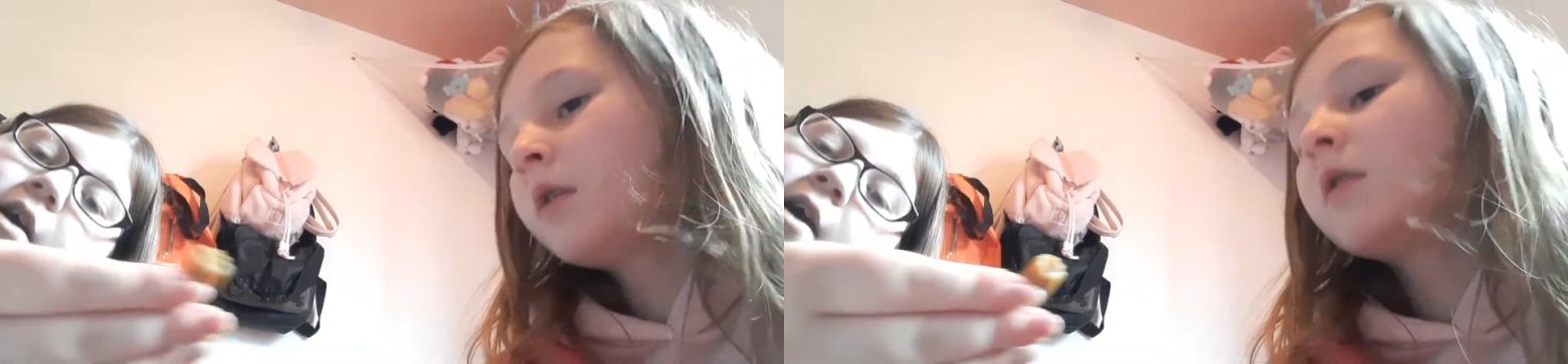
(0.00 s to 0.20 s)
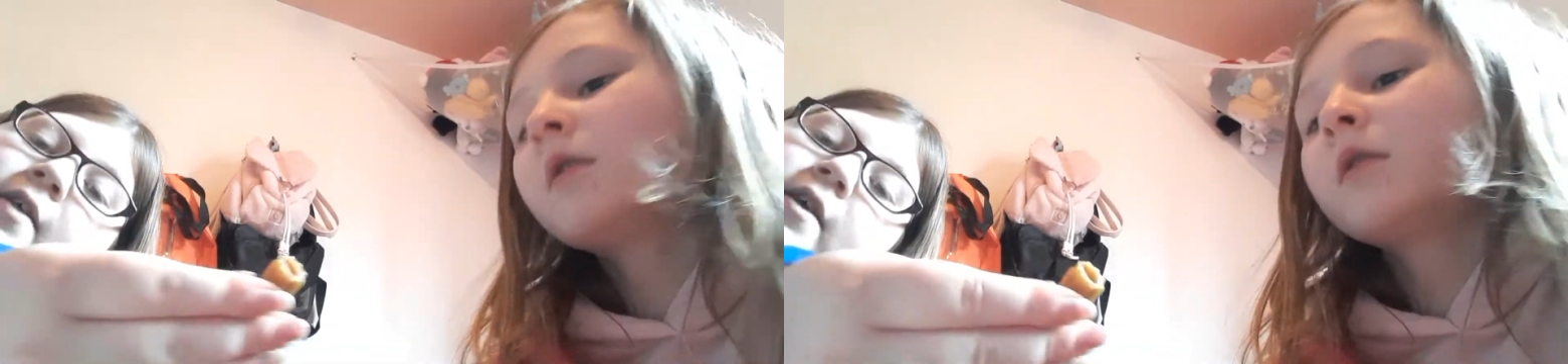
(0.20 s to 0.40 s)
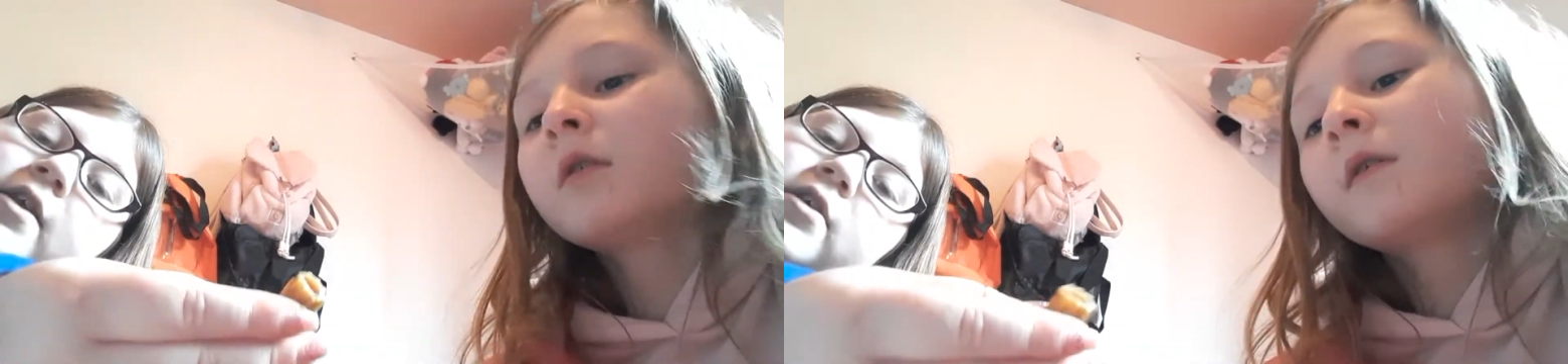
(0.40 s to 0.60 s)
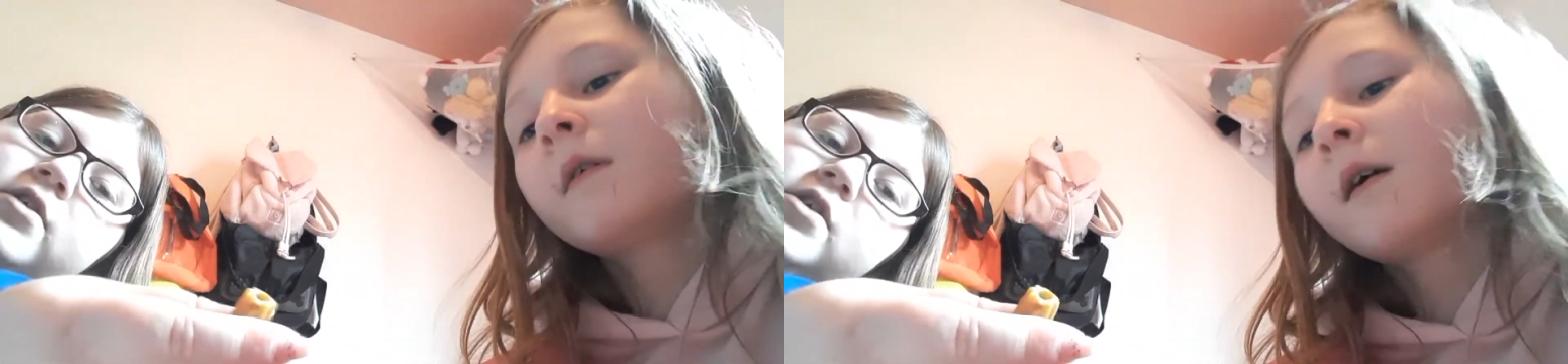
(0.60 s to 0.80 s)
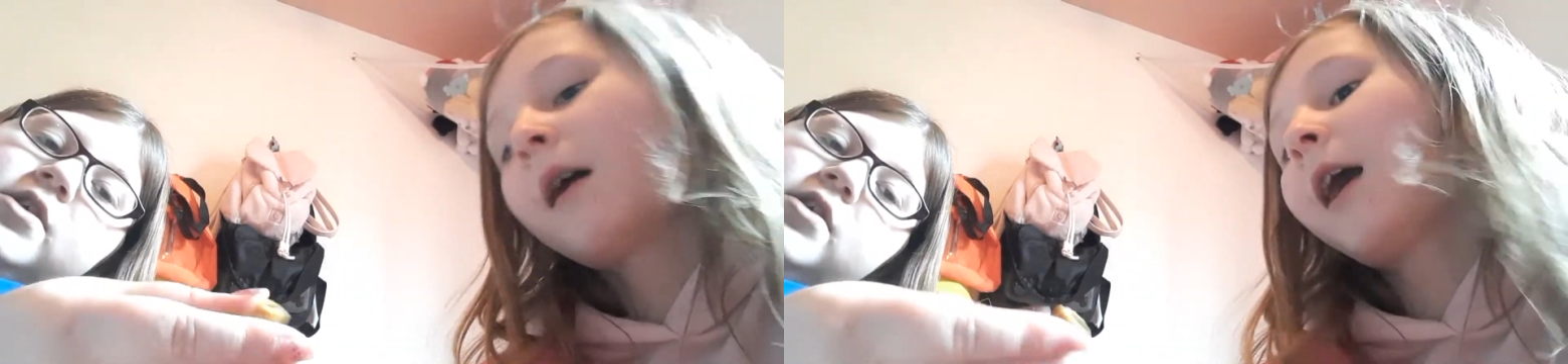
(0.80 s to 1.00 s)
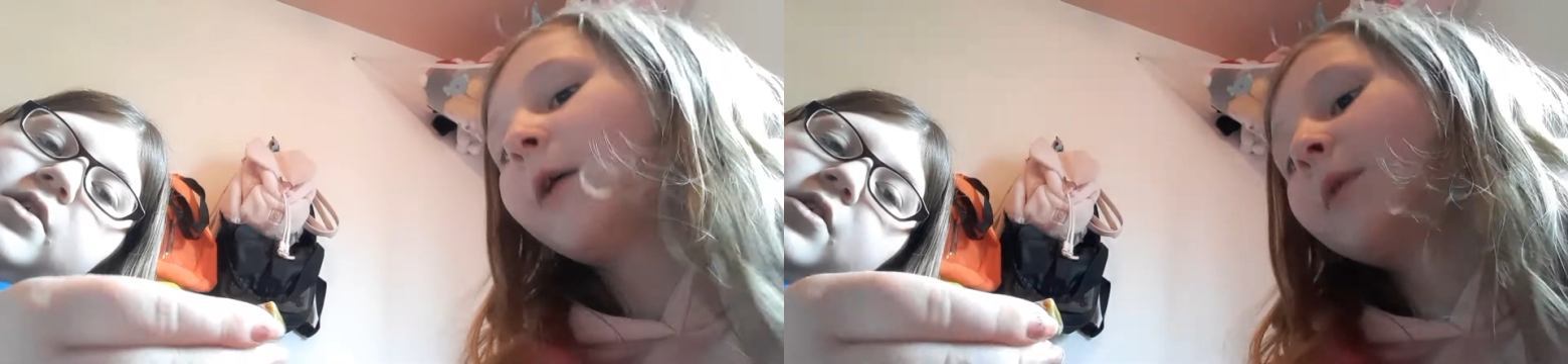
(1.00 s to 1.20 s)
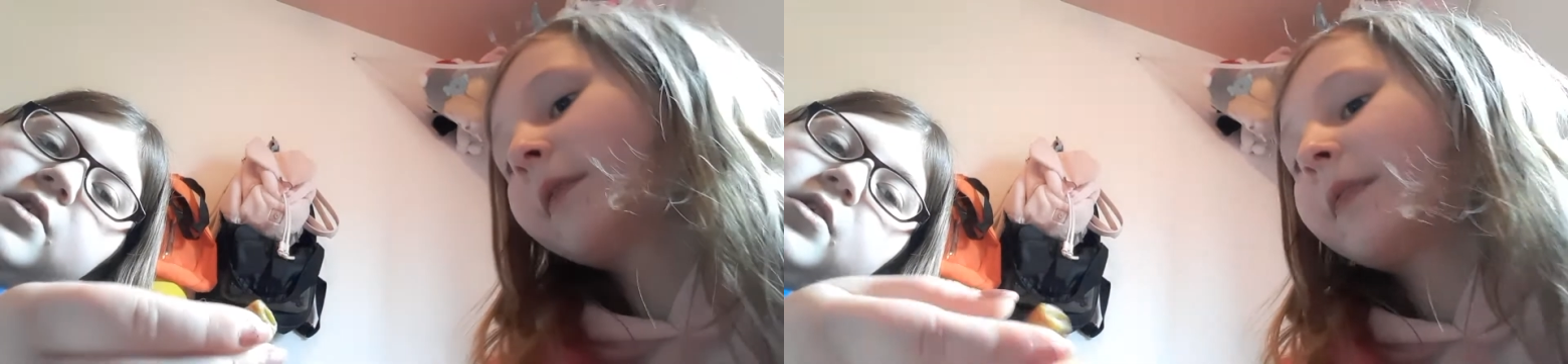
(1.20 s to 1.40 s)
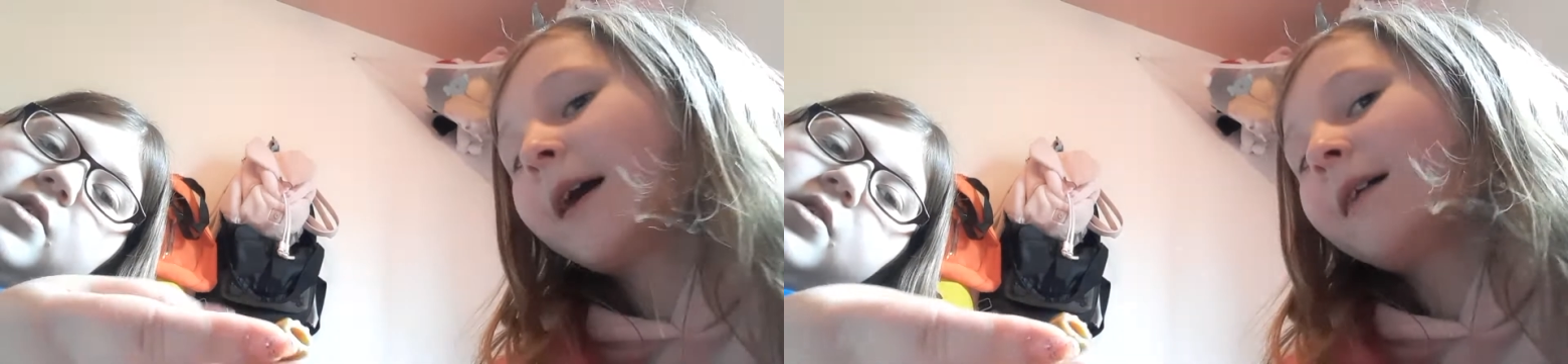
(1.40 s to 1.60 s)
And then here's... I
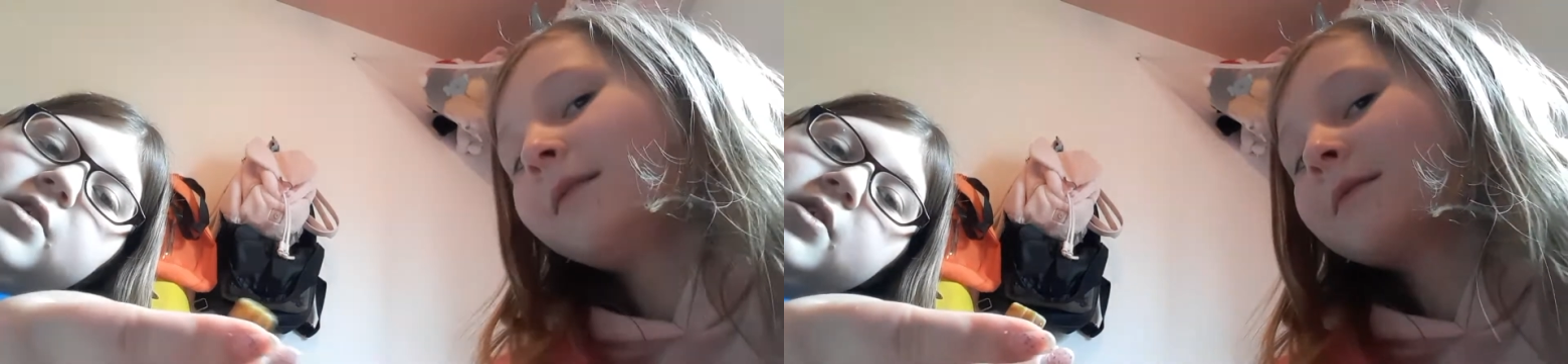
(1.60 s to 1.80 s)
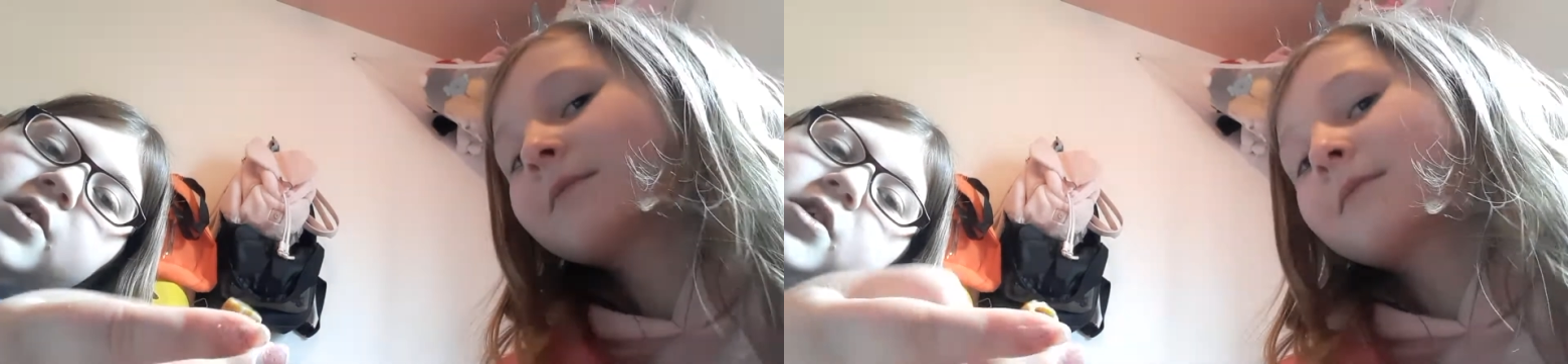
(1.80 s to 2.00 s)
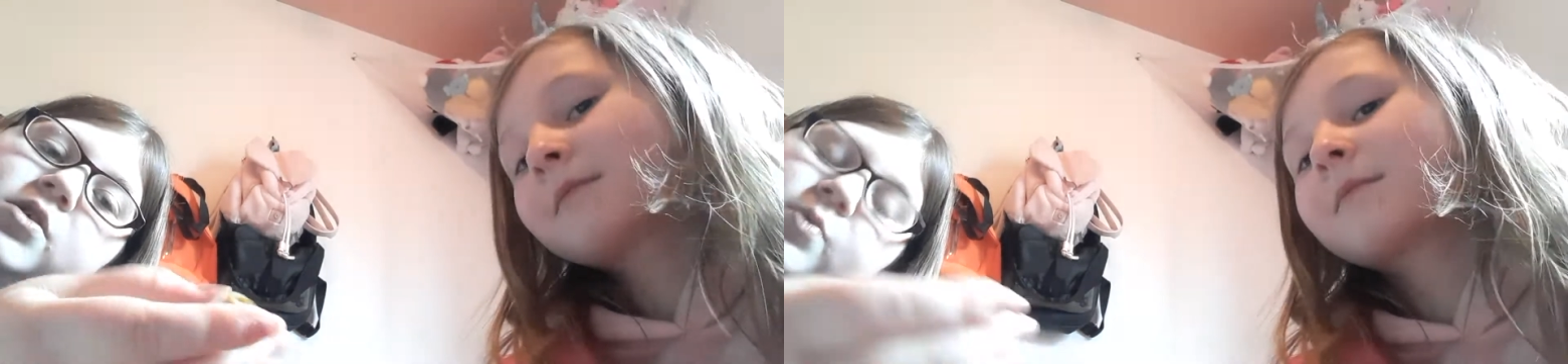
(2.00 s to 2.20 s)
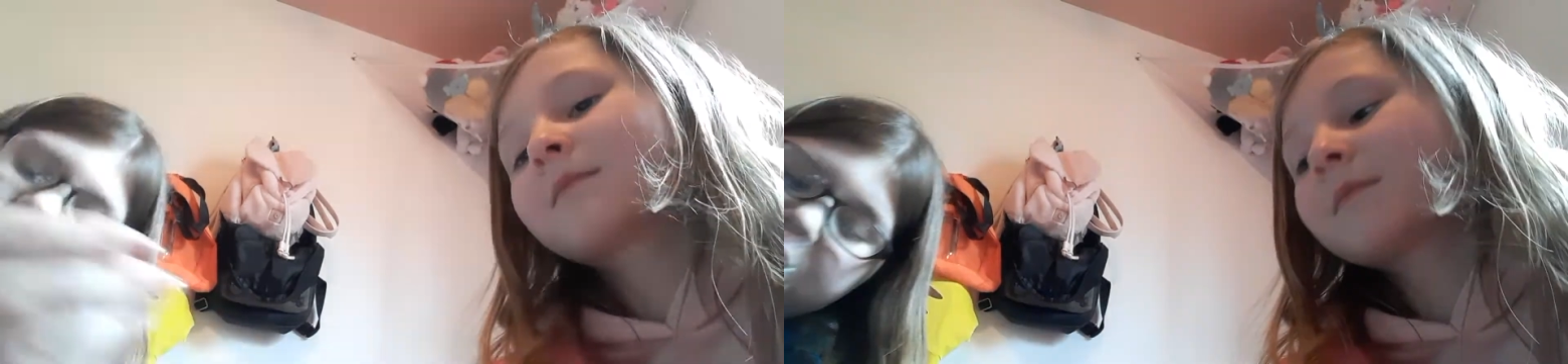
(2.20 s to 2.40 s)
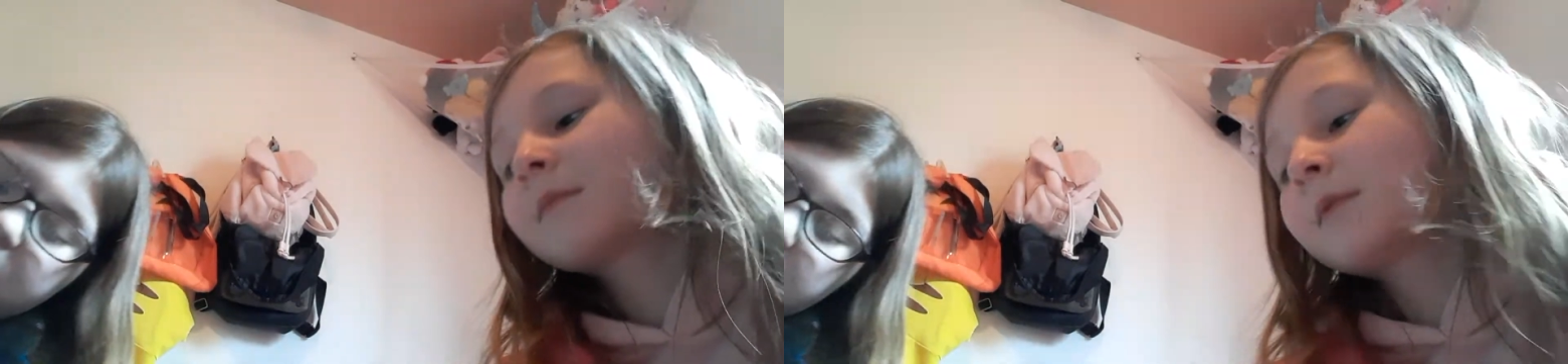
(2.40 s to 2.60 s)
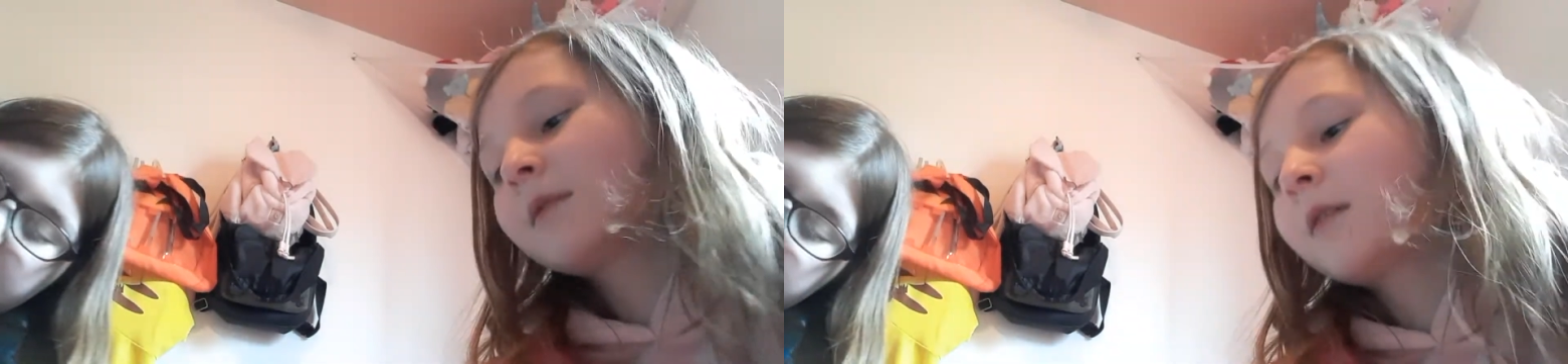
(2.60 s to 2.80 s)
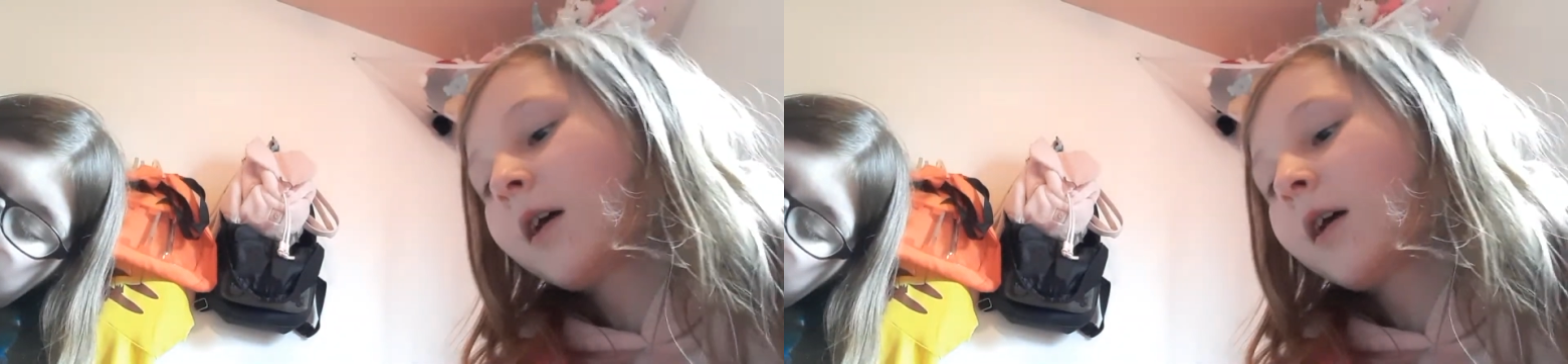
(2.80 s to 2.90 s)
want that. the squishy thing.